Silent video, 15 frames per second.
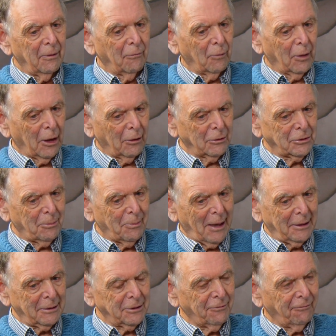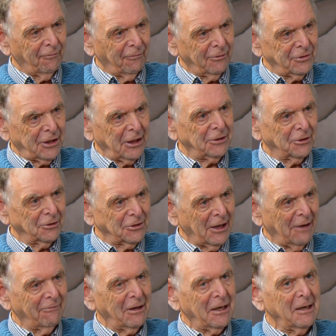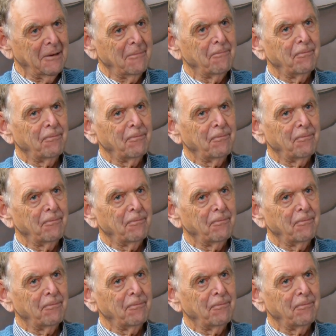when I was about 6 and 7,